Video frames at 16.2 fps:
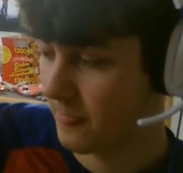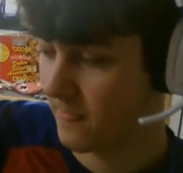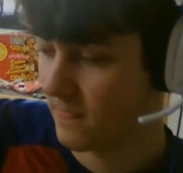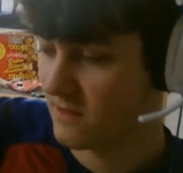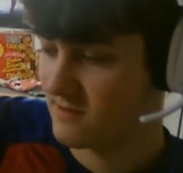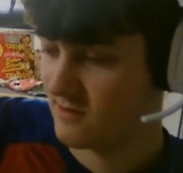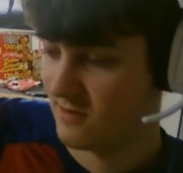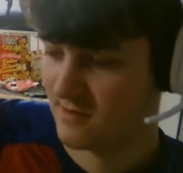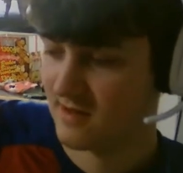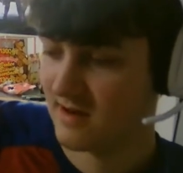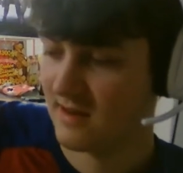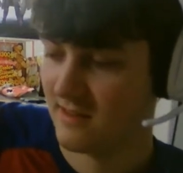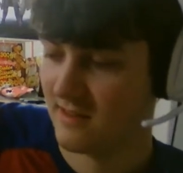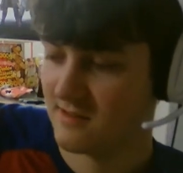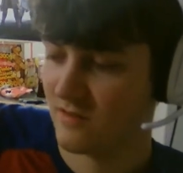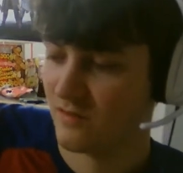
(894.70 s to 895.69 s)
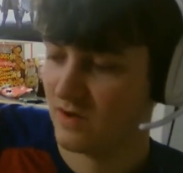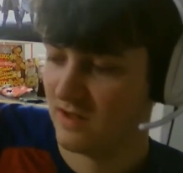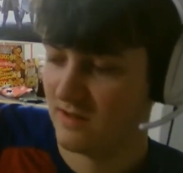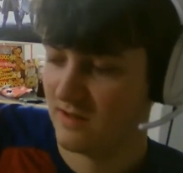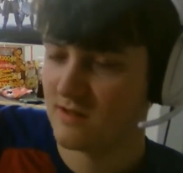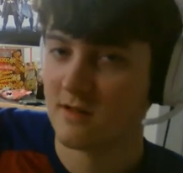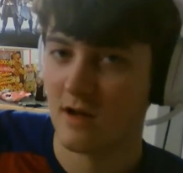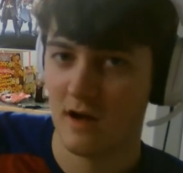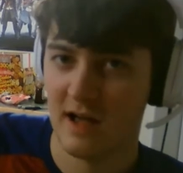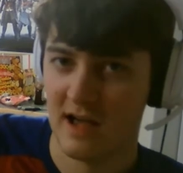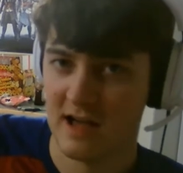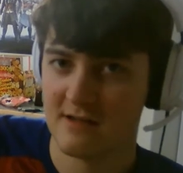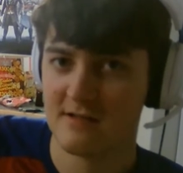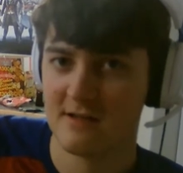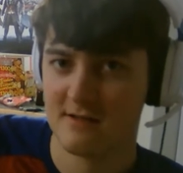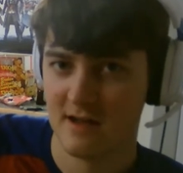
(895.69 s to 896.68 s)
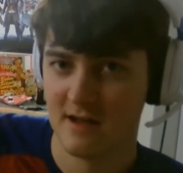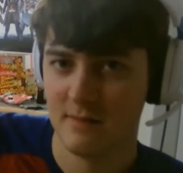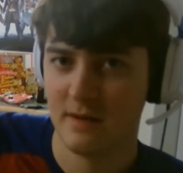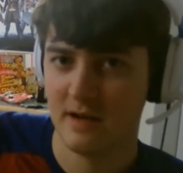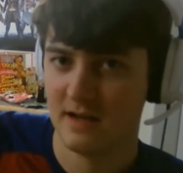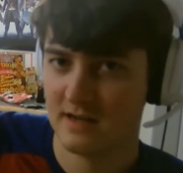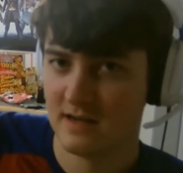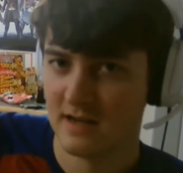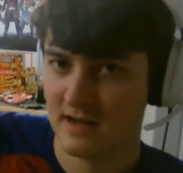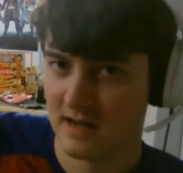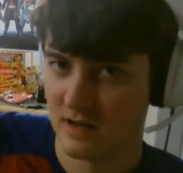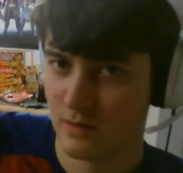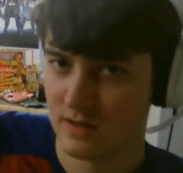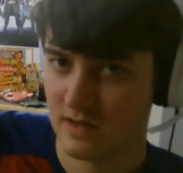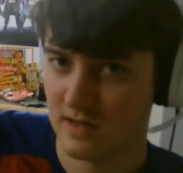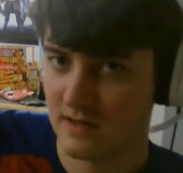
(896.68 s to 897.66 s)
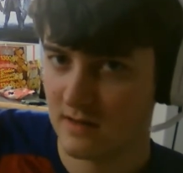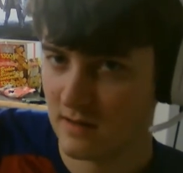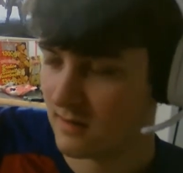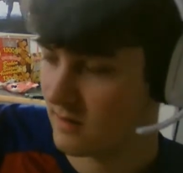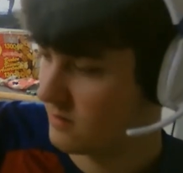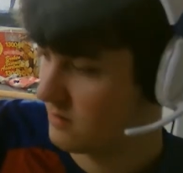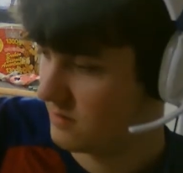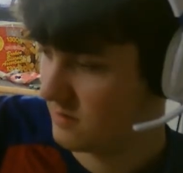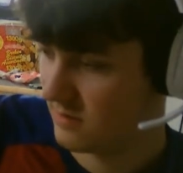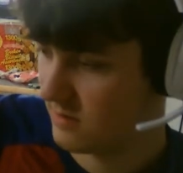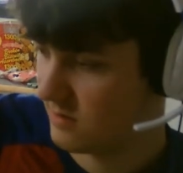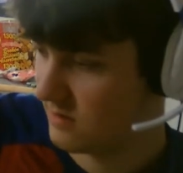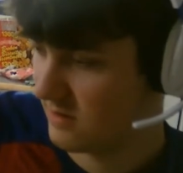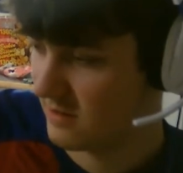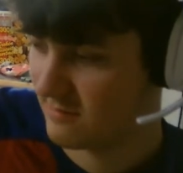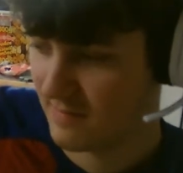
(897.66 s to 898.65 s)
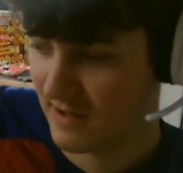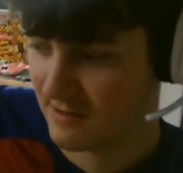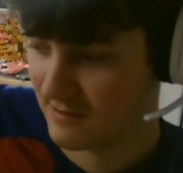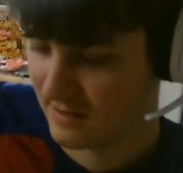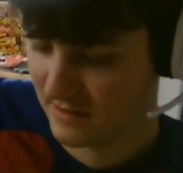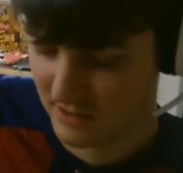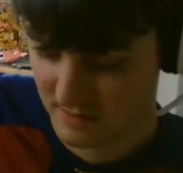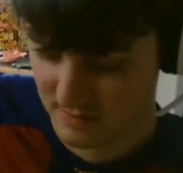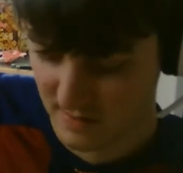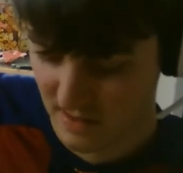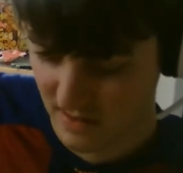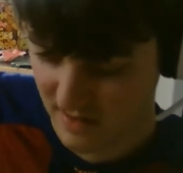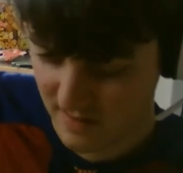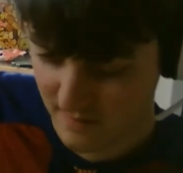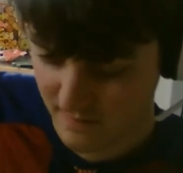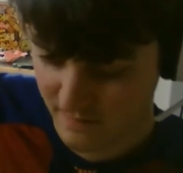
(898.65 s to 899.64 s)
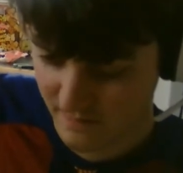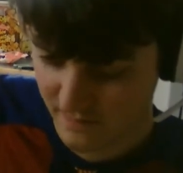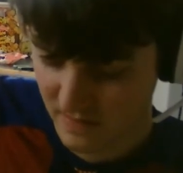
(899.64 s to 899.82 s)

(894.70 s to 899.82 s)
So it's kind of the stuff you get at the start: assets, liability, and equity. It's basically just about them.